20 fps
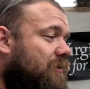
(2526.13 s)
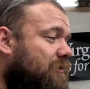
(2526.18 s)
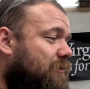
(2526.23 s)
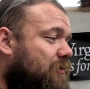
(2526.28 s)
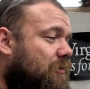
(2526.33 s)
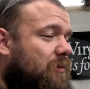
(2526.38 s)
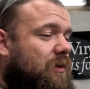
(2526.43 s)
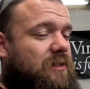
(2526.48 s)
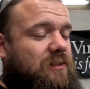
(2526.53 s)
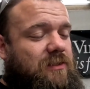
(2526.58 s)

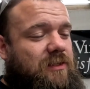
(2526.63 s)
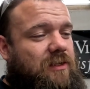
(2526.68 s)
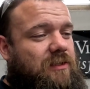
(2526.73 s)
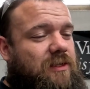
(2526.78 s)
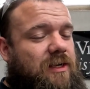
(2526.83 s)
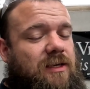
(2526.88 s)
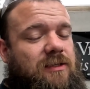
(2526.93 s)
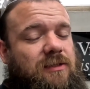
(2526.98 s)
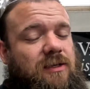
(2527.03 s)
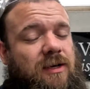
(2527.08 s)
Don't hesitate to
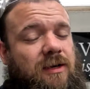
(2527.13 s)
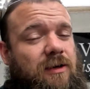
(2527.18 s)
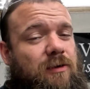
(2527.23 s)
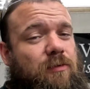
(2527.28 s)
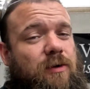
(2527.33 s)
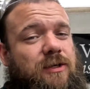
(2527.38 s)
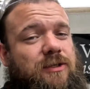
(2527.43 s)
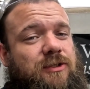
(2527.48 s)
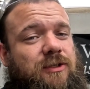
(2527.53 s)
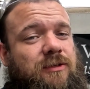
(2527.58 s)
ask any
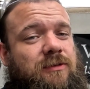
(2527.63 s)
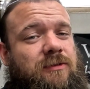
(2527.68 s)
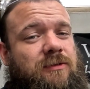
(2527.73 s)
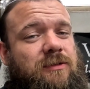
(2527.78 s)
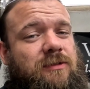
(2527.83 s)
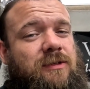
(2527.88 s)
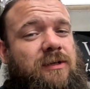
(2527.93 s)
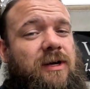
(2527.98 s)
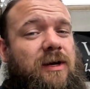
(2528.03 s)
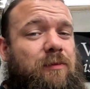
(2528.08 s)

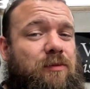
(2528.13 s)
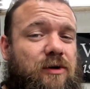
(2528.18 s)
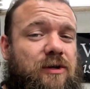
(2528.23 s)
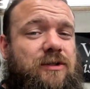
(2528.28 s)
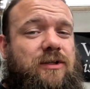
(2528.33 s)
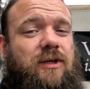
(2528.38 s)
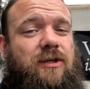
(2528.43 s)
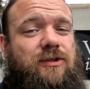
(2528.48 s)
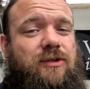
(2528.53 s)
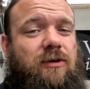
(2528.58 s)
questions. I
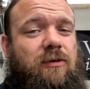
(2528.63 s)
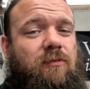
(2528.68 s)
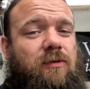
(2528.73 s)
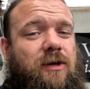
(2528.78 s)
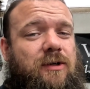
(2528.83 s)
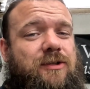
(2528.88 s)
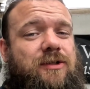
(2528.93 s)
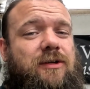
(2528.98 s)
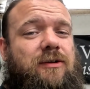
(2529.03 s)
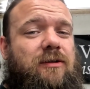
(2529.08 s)
appreciate y'all
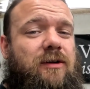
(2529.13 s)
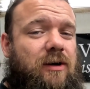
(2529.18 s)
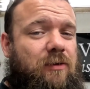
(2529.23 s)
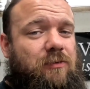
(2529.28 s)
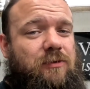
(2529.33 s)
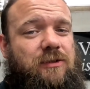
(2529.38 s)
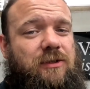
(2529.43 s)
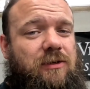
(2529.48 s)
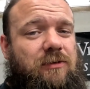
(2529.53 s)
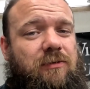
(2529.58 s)
watching. I will
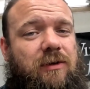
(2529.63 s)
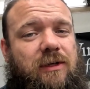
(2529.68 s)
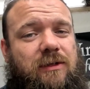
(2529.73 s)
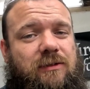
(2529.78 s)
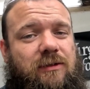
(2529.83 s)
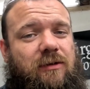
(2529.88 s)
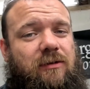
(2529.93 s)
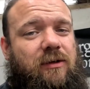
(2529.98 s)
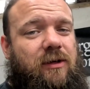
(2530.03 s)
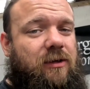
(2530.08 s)
see you next
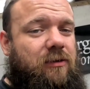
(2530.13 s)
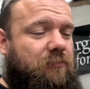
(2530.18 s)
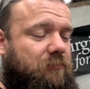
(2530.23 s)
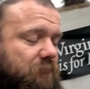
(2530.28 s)
Sunday.